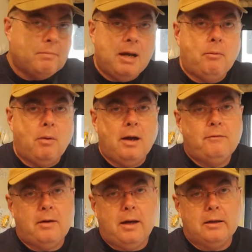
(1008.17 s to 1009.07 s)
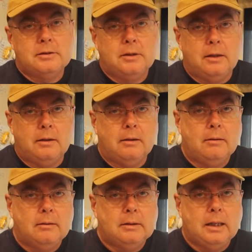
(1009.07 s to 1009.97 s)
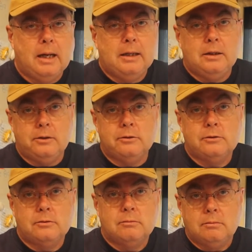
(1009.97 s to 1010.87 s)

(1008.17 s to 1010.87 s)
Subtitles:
my Wi-Fi extender that I use.